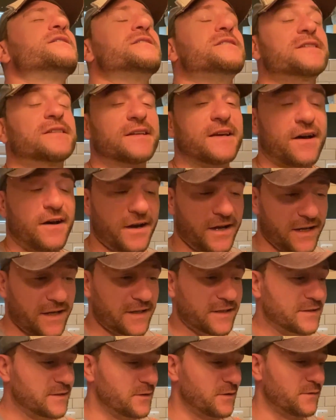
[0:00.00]

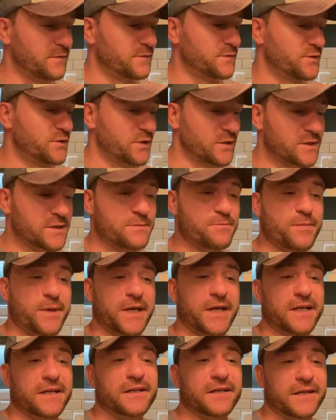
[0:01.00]
tired of just
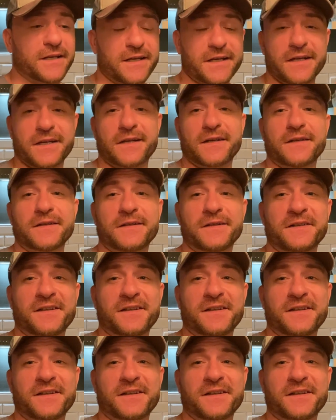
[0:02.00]
being here.